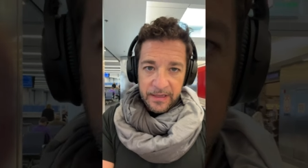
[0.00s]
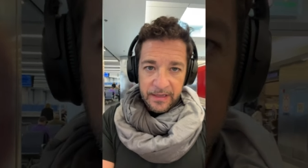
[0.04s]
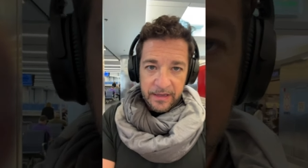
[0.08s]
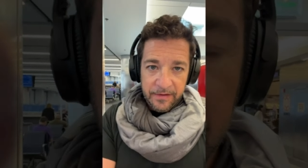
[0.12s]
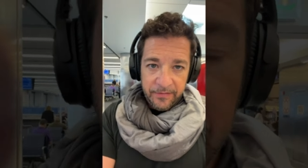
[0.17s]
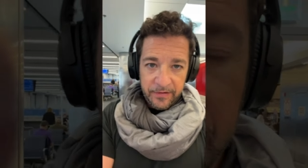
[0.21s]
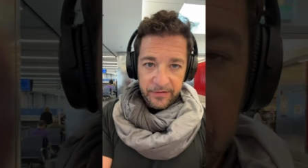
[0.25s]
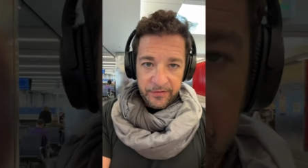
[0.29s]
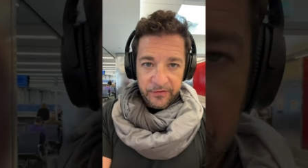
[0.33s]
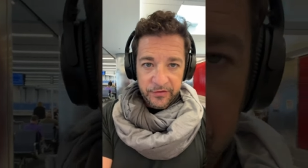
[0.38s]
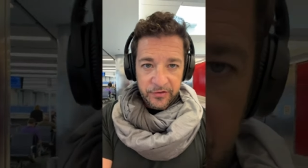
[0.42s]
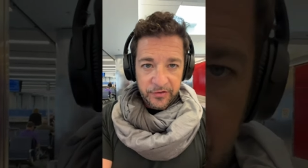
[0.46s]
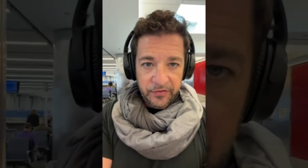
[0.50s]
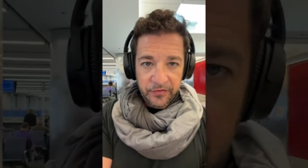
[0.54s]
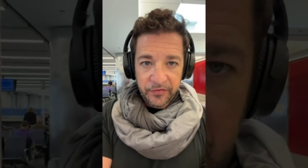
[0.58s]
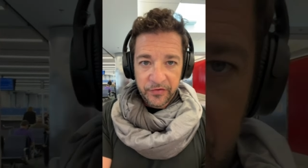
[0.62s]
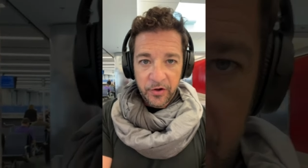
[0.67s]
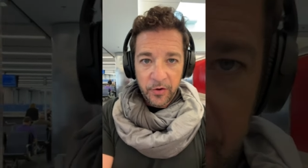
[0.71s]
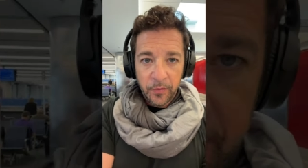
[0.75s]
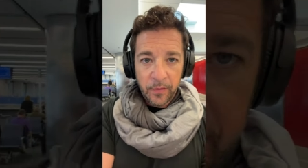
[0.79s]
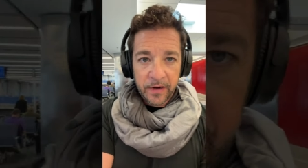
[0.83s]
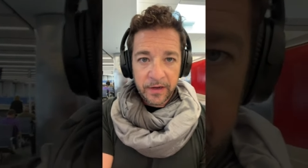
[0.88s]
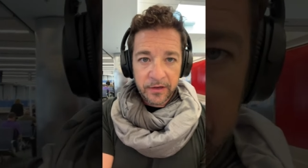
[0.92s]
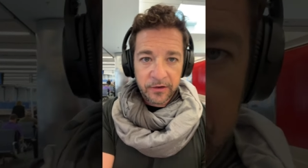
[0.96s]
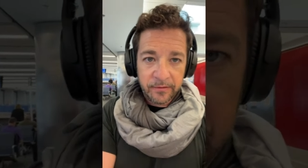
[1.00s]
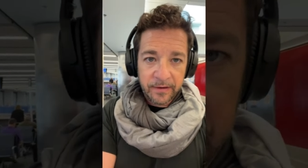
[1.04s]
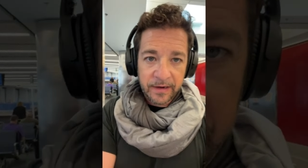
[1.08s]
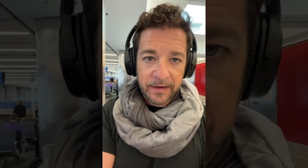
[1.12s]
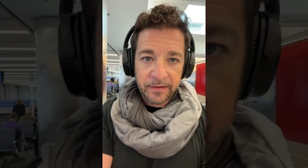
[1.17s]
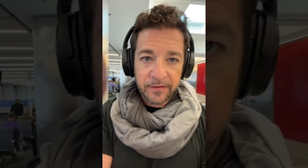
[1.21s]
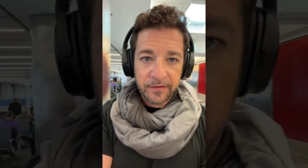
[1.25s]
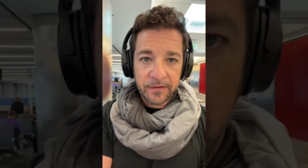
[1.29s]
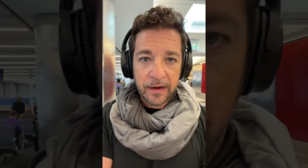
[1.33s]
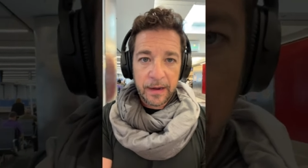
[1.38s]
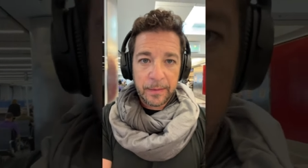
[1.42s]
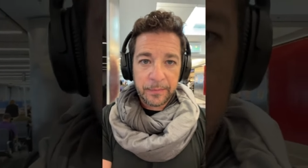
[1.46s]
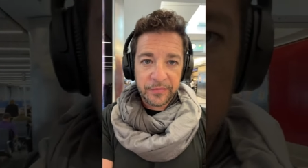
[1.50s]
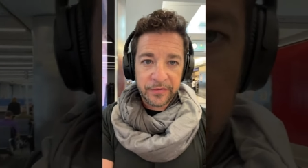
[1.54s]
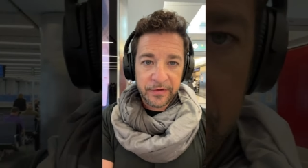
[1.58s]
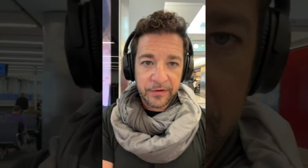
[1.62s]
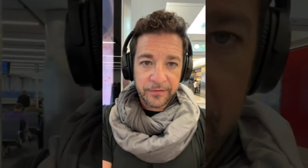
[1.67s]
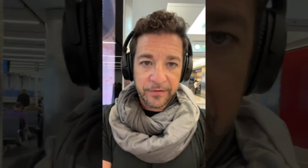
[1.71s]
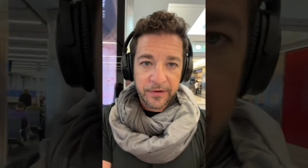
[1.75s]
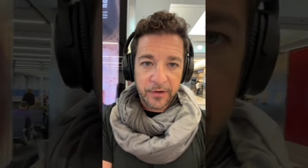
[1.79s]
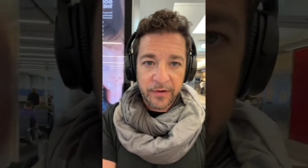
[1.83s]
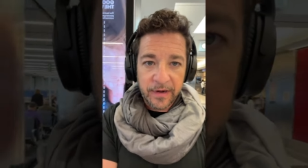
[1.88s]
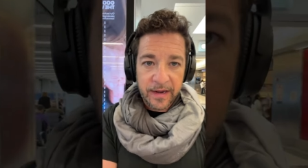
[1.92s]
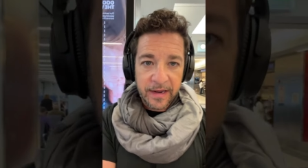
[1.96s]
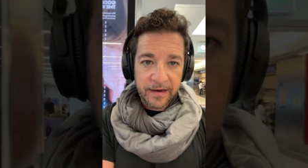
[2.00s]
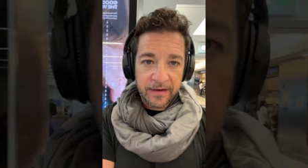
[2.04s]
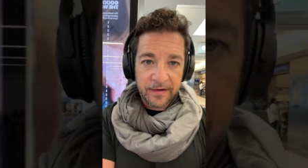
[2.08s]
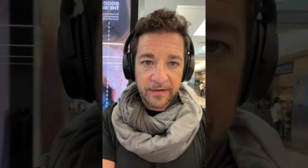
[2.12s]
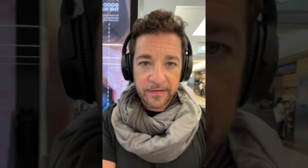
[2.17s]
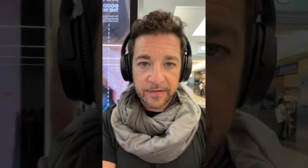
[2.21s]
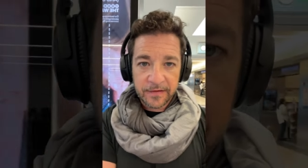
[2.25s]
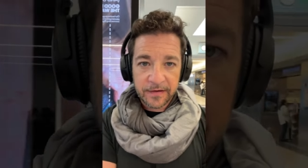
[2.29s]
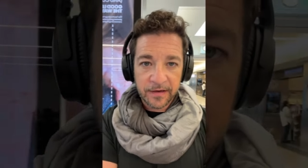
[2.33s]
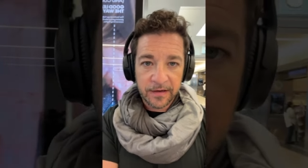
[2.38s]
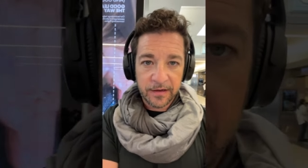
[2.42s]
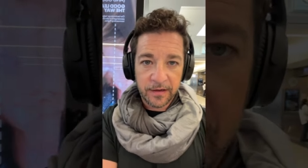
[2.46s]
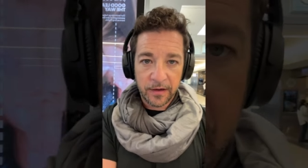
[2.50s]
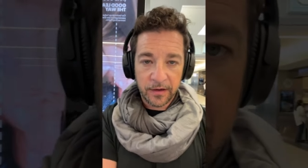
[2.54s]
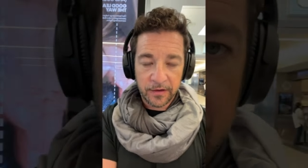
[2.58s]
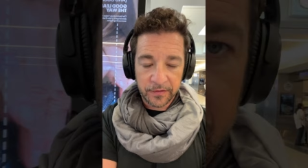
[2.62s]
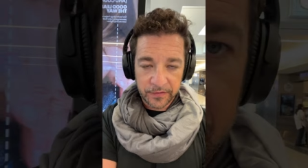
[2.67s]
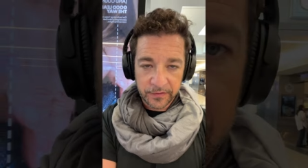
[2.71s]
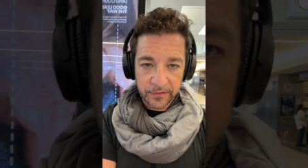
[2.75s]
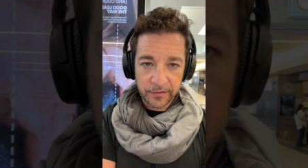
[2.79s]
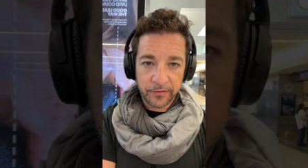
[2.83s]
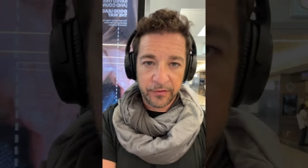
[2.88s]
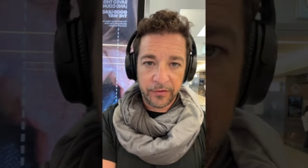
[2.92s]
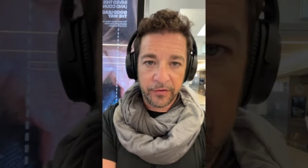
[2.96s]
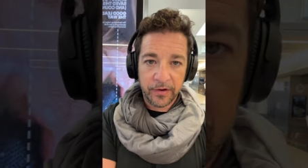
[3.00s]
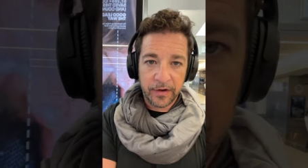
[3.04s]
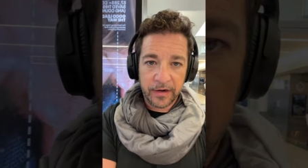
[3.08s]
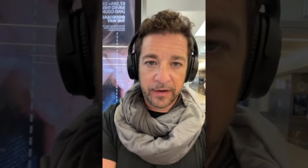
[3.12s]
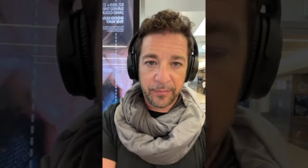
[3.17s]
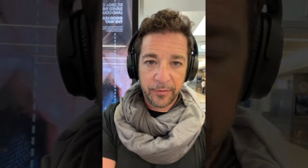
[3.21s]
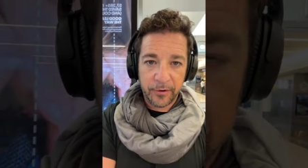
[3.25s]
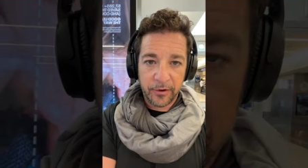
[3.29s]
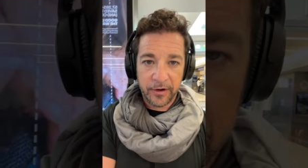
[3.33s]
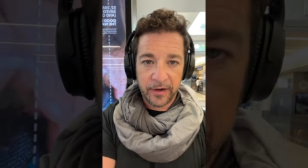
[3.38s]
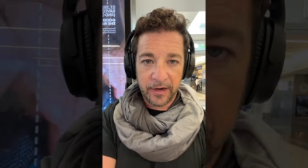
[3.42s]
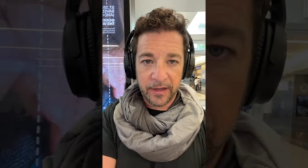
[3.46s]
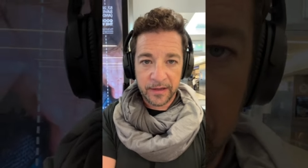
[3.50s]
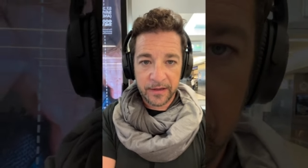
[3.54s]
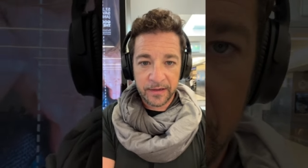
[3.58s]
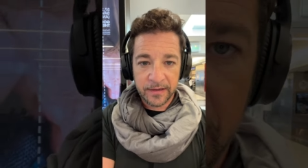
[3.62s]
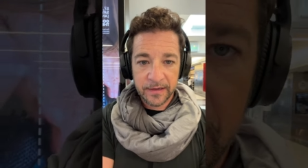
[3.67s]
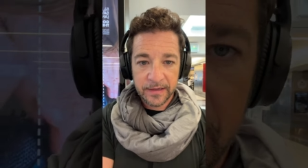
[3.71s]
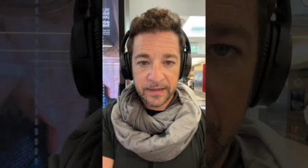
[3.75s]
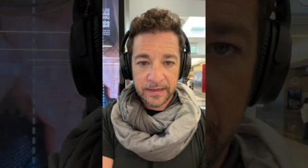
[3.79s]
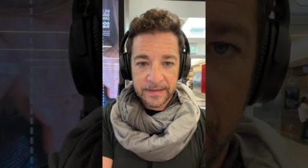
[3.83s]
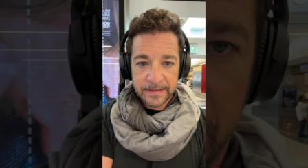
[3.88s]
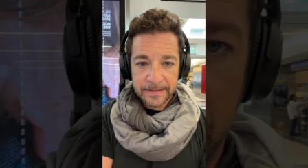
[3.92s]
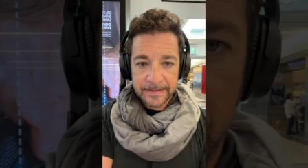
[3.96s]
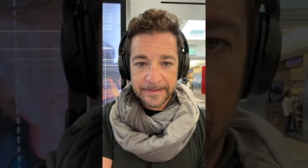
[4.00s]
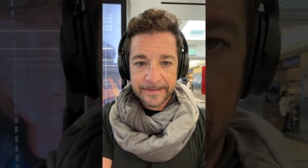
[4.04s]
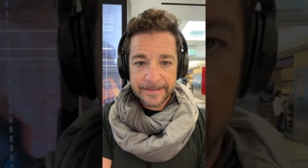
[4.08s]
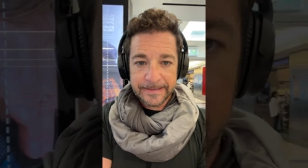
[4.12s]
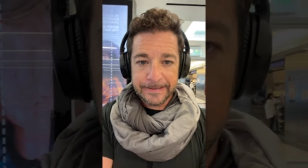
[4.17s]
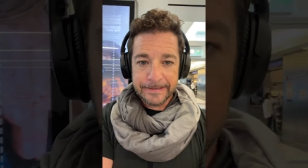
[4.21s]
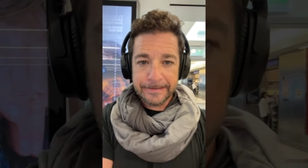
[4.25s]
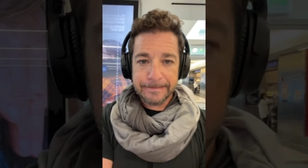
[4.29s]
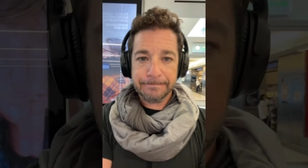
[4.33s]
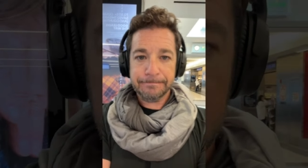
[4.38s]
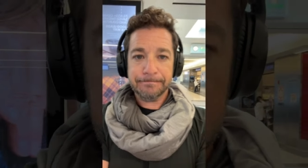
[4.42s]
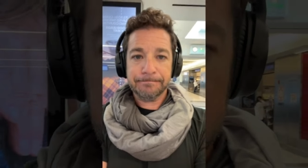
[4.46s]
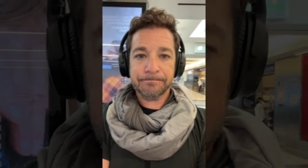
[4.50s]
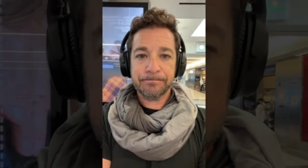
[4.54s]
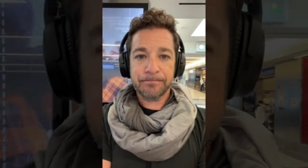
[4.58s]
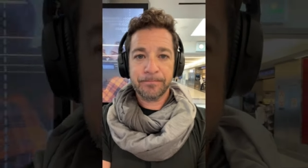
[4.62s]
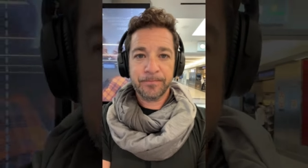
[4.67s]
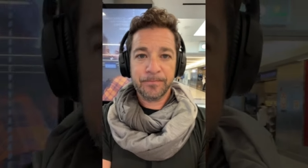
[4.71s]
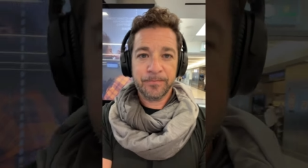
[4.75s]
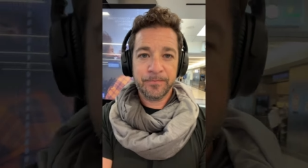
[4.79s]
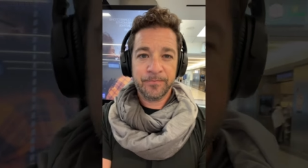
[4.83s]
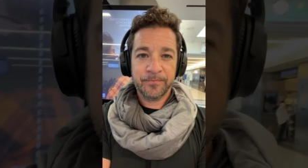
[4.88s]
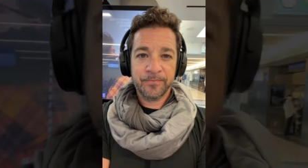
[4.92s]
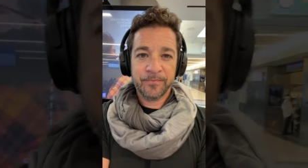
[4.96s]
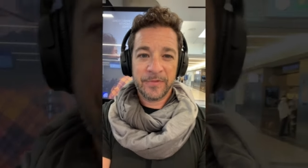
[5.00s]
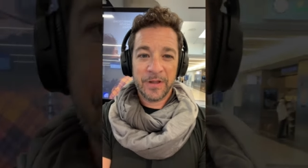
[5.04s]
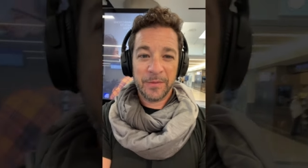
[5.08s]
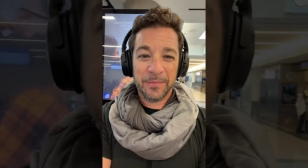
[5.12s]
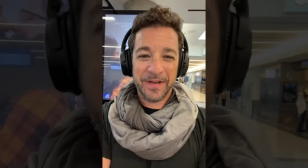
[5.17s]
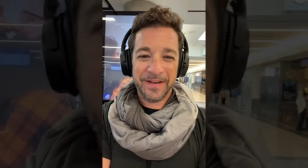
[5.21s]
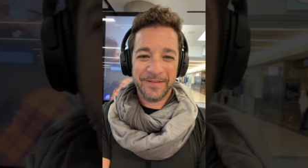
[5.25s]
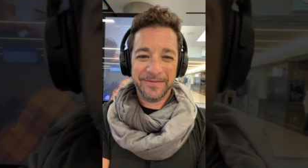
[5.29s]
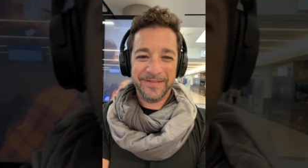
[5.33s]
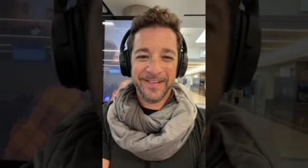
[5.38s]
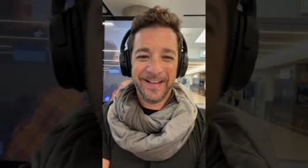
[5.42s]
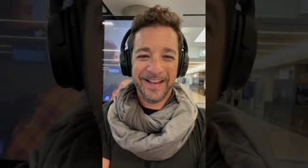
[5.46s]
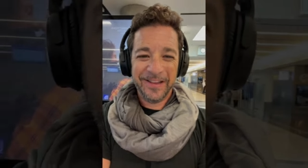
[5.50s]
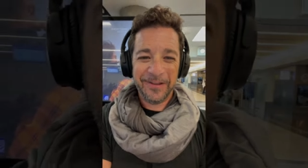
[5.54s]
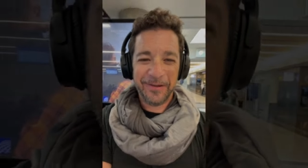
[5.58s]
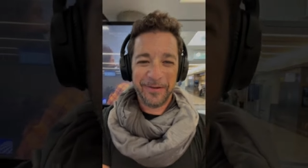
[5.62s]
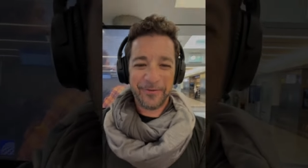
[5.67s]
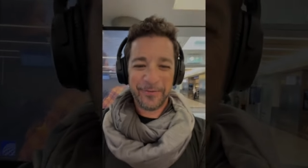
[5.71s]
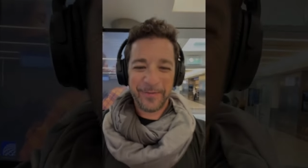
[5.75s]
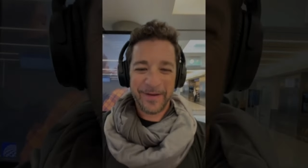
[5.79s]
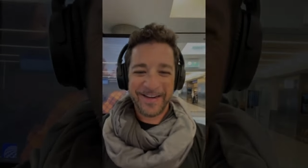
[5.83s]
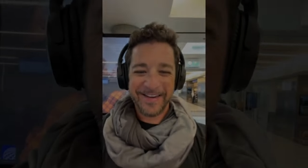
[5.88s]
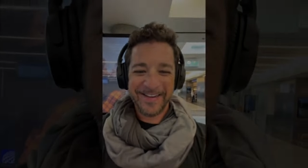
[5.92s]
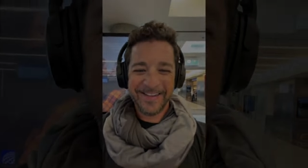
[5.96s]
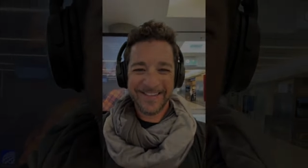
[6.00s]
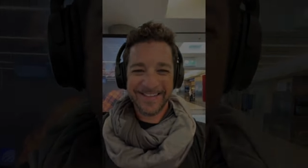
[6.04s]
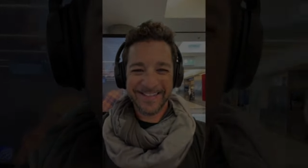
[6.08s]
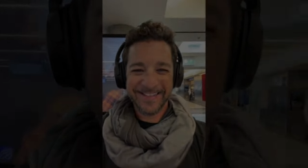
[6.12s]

If it's just snowing and the rain stops in a few days, I'll still do the Annapurna. Um, but hello, everybody.